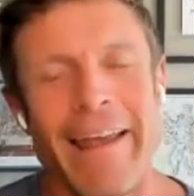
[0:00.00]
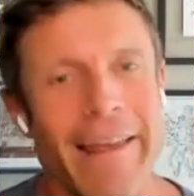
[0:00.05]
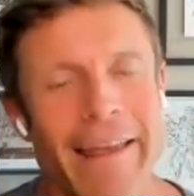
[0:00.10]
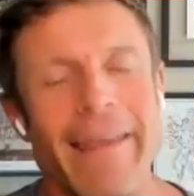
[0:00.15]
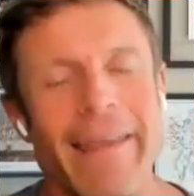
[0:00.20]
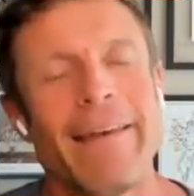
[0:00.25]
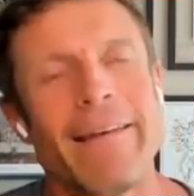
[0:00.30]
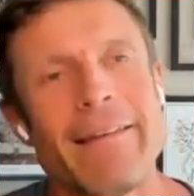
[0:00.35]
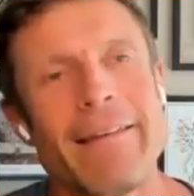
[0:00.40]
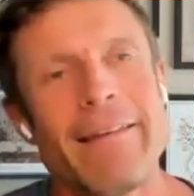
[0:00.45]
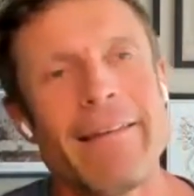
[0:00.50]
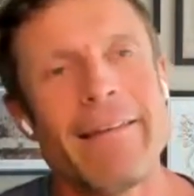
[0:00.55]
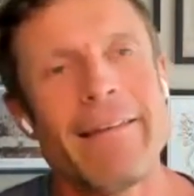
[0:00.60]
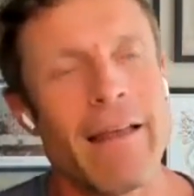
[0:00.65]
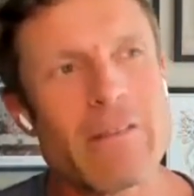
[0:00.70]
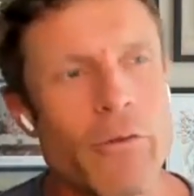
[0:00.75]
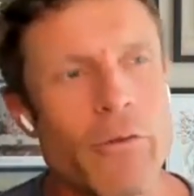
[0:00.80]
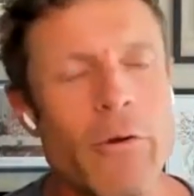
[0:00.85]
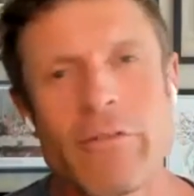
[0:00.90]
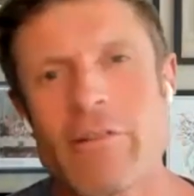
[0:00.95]

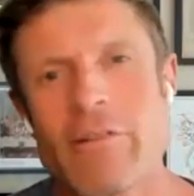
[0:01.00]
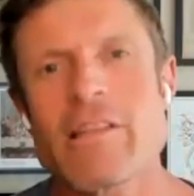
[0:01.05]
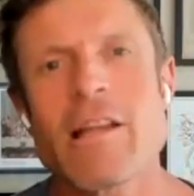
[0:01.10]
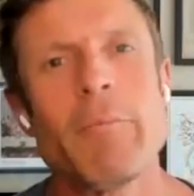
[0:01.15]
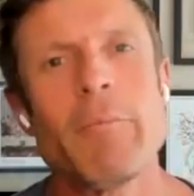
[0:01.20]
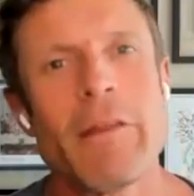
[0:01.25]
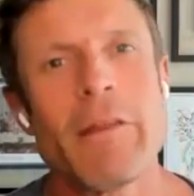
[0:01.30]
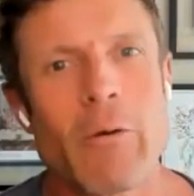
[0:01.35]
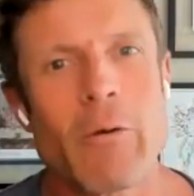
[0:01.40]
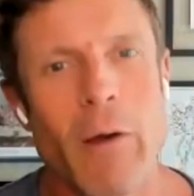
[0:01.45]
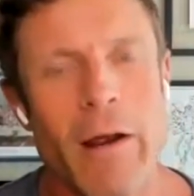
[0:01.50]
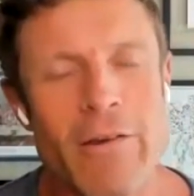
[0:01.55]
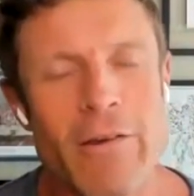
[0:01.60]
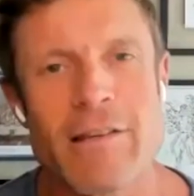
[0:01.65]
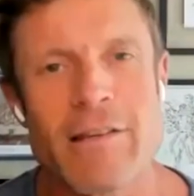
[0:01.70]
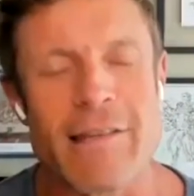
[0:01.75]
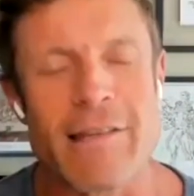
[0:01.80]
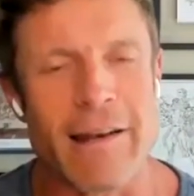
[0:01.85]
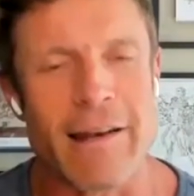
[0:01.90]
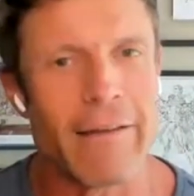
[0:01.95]
And so those are some of the
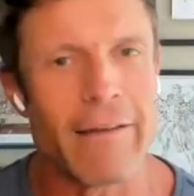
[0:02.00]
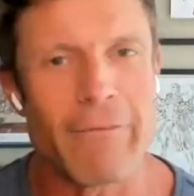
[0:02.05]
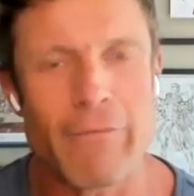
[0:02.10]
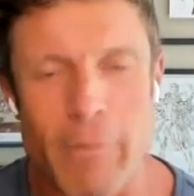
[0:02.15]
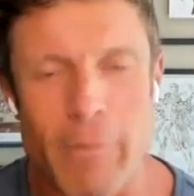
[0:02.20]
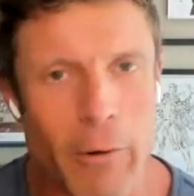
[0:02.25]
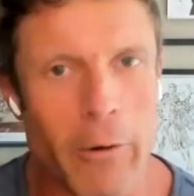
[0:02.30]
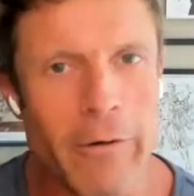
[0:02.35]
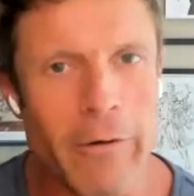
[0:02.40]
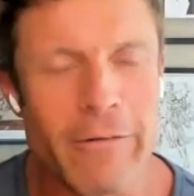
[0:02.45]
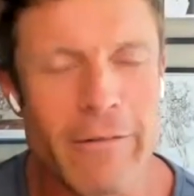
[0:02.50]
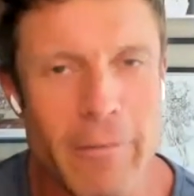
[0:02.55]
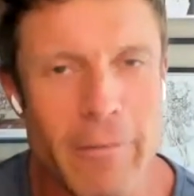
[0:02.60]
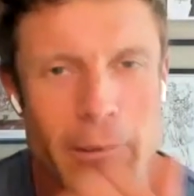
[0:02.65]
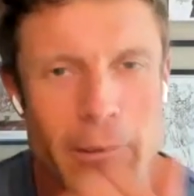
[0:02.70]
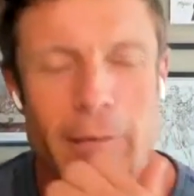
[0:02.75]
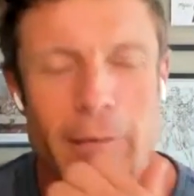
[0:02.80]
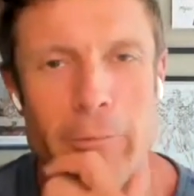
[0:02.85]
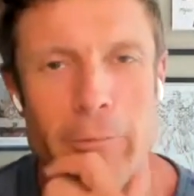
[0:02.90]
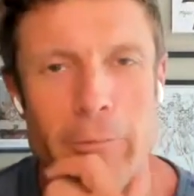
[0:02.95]
questions that I love to
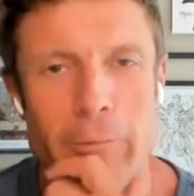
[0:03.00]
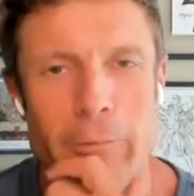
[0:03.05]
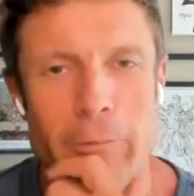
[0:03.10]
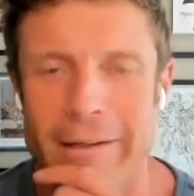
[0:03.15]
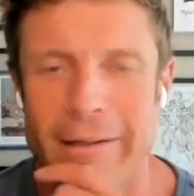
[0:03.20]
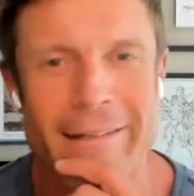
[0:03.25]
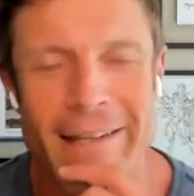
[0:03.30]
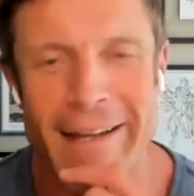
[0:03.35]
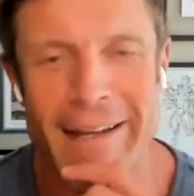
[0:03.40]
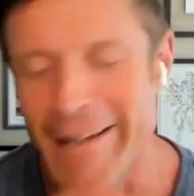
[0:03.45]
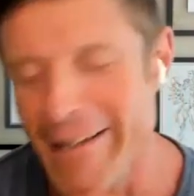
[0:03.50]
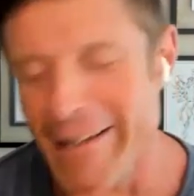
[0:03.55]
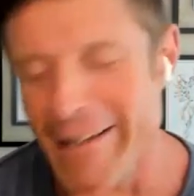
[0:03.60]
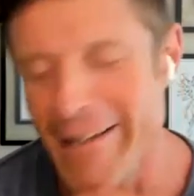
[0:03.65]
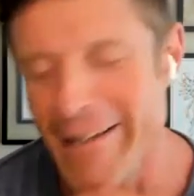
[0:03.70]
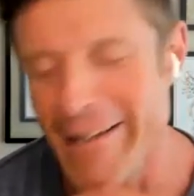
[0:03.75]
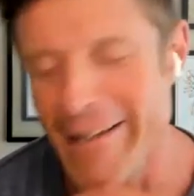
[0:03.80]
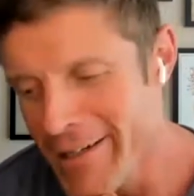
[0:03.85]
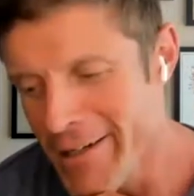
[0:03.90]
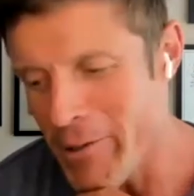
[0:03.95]
pose to people.
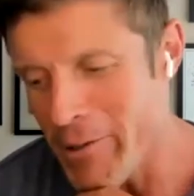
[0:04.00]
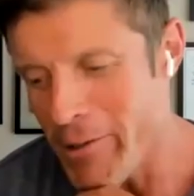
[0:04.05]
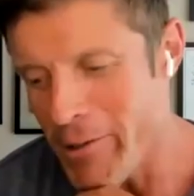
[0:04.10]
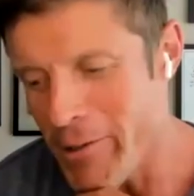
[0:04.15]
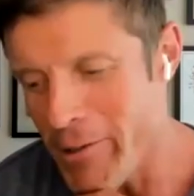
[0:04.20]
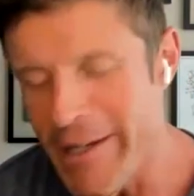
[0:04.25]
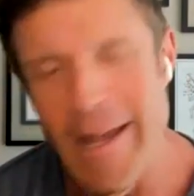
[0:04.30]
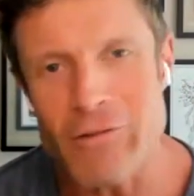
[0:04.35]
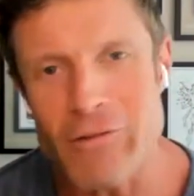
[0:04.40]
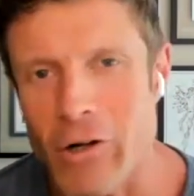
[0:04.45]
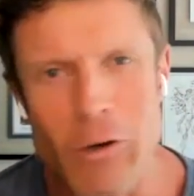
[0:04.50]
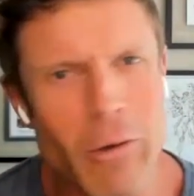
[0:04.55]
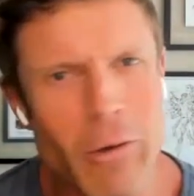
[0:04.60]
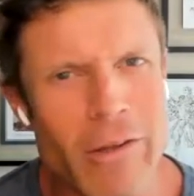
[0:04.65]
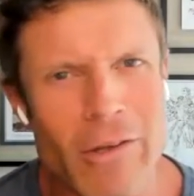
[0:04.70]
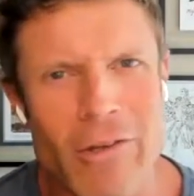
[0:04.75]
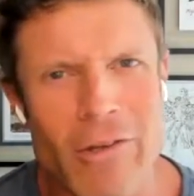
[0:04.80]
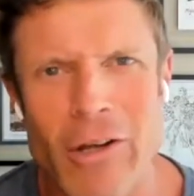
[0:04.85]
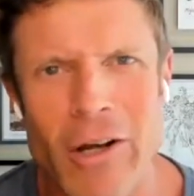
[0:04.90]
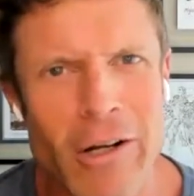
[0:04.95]
But
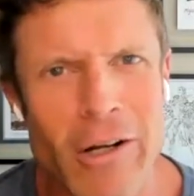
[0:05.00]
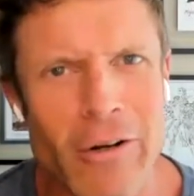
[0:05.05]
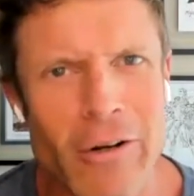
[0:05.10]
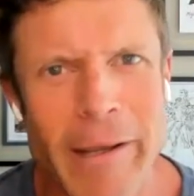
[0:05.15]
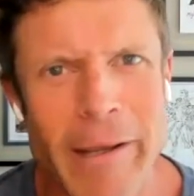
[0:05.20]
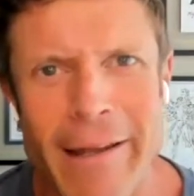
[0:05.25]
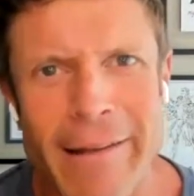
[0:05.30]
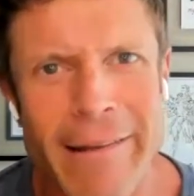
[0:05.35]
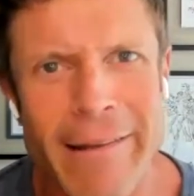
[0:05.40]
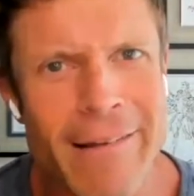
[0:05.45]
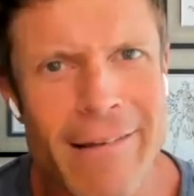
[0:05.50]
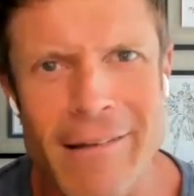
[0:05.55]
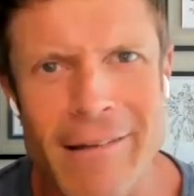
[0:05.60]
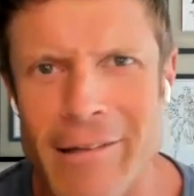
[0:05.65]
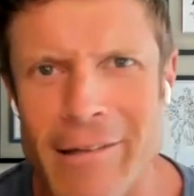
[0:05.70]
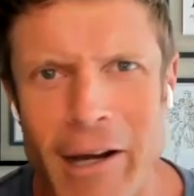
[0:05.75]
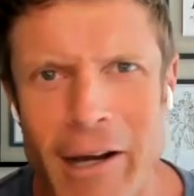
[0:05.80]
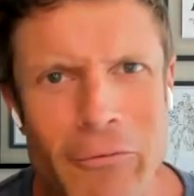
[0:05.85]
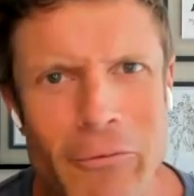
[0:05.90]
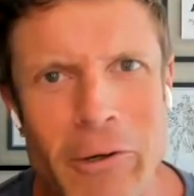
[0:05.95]
struggle with the juggle, man.
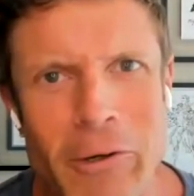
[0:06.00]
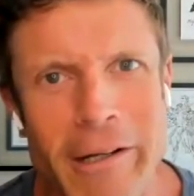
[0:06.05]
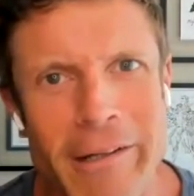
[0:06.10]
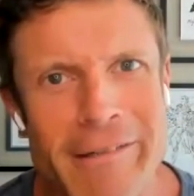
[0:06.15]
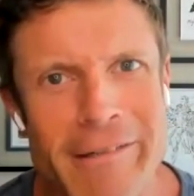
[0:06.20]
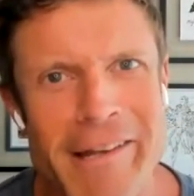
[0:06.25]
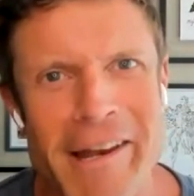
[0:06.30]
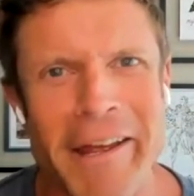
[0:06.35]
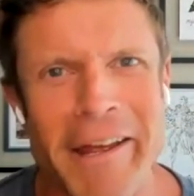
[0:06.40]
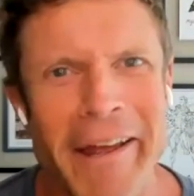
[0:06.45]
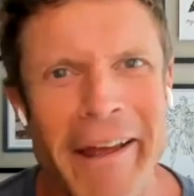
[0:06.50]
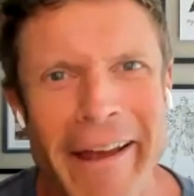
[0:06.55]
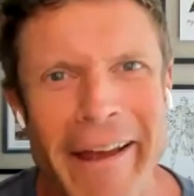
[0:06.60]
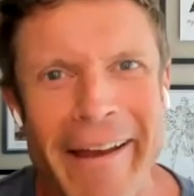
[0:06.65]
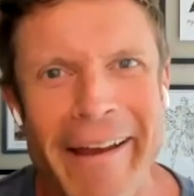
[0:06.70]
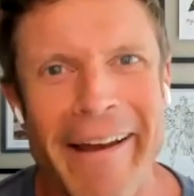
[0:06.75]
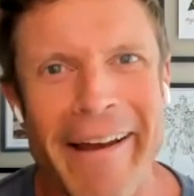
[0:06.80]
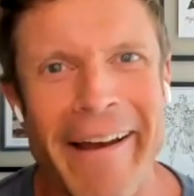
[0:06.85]
That's a tough one, isn't it?